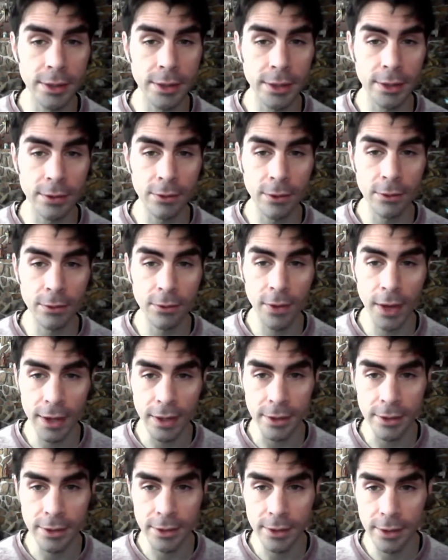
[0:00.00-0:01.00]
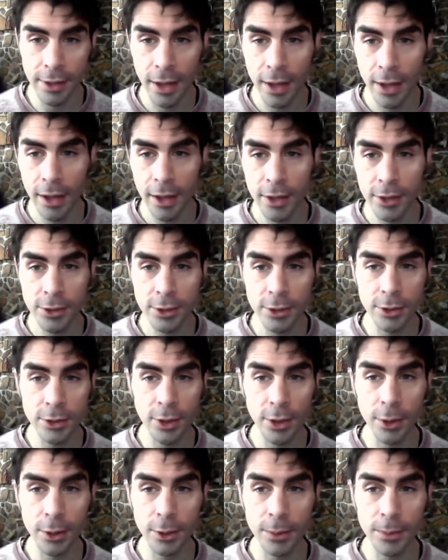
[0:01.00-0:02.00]
for these positive
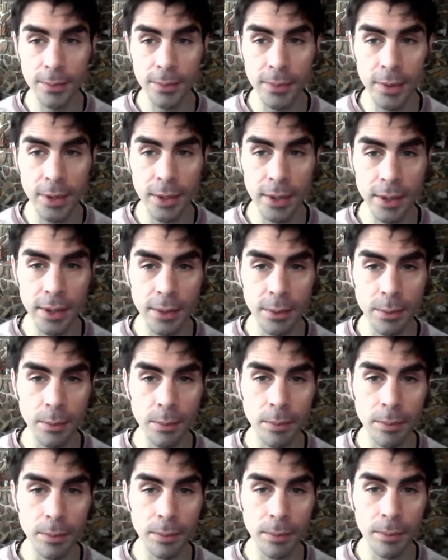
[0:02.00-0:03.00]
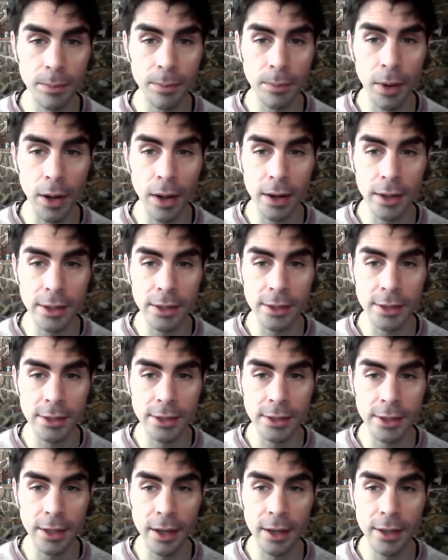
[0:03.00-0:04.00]
effects. So
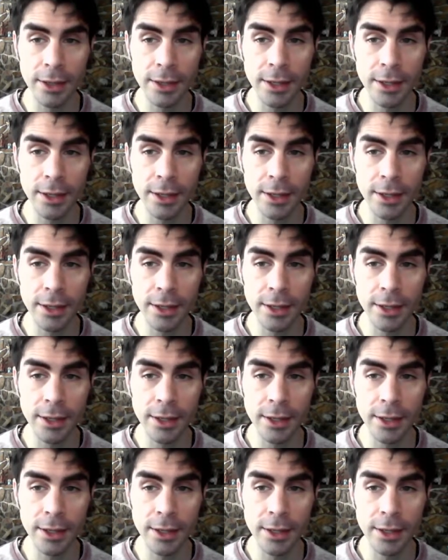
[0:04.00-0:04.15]
the